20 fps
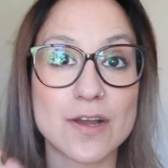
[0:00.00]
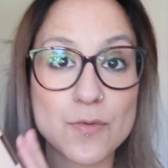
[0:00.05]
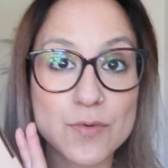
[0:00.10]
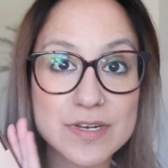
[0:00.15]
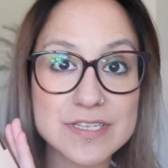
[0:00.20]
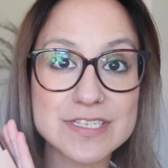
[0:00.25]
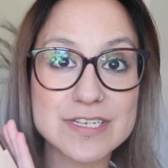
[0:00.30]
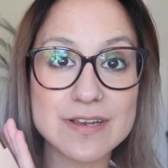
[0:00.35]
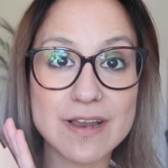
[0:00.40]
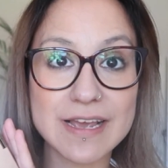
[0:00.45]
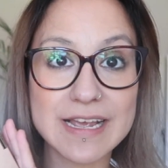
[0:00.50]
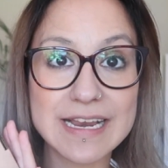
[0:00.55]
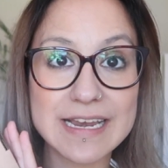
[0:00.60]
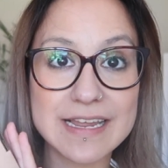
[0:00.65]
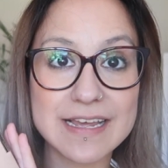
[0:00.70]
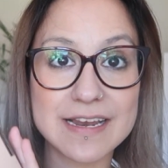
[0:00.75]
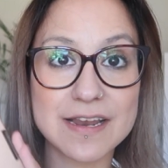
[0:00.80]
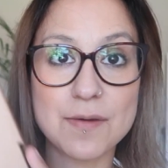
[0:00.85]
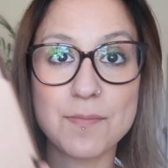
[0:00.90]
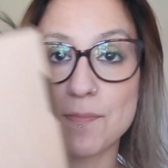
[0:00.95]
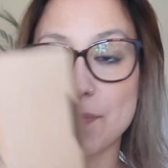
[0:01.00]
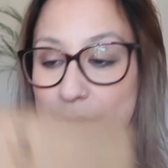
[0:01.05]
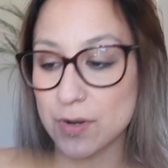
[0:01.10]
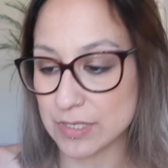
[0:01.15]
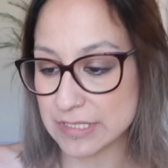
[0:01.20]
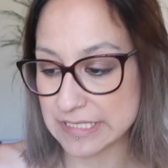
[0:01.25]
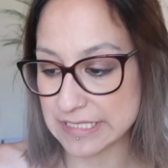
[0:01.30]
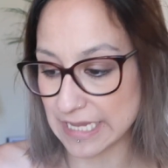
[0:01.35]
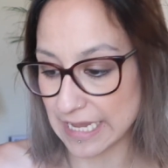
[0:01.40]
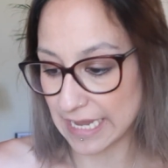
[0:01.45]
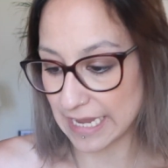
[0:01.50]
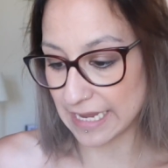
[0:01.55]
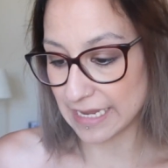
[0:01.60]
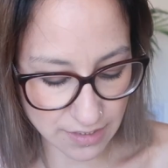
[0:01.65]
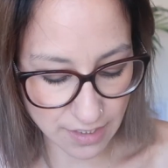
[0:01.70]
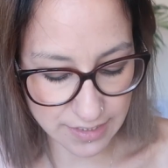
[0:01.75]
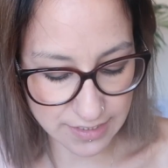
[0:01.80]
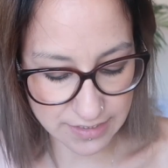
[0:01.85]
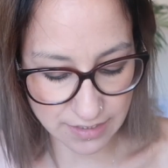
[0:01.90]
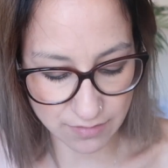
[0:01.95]
I want to do like a little unboxing. I
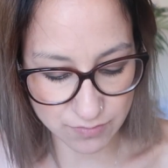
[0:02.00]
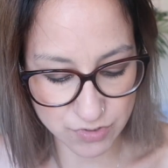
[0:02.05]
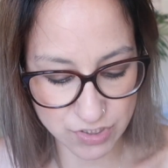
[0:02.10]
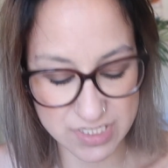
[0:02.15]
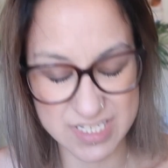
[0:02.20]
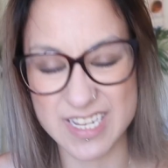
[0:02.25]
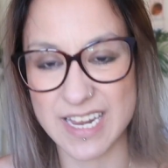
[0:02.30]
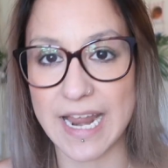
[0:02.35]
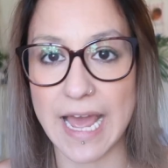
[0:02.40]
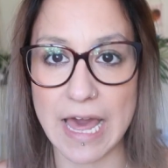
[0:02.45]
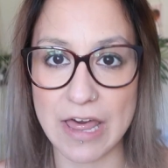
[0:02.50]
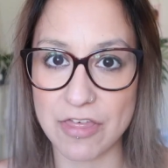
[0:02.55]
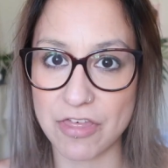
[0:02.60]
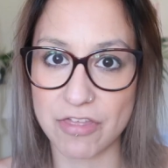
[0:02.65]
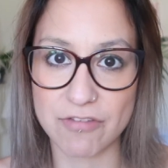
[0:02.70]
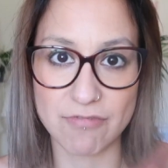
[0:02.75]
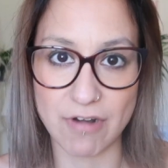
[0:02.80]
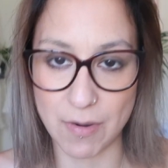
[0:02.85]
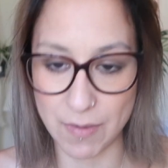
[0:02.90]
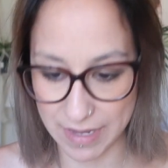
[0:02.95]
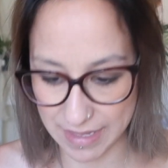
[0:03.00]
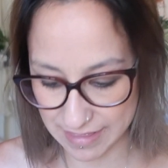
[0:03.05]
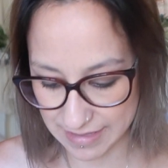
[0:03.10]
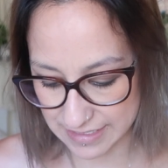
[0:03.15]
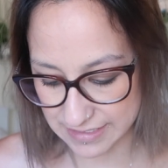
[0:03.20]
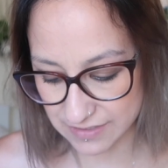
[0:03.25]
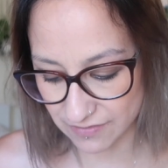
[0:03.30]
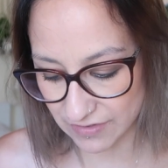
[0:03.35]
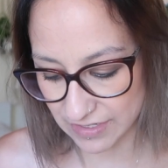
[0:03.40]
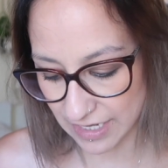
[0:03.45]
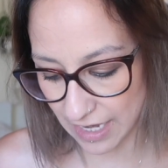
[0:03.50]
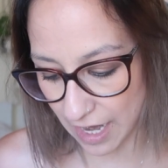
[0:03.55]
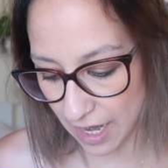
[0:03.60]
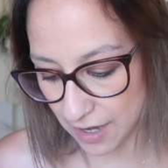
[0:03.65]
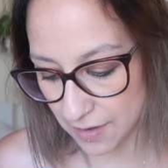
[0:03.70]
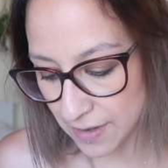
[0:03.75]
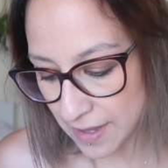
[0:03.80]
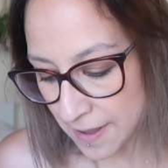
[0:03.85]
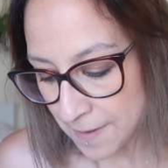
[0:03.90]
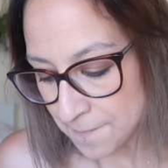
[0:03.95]
decided I'm just going to throw it in this
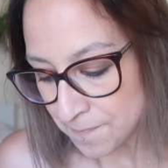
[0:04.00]
video.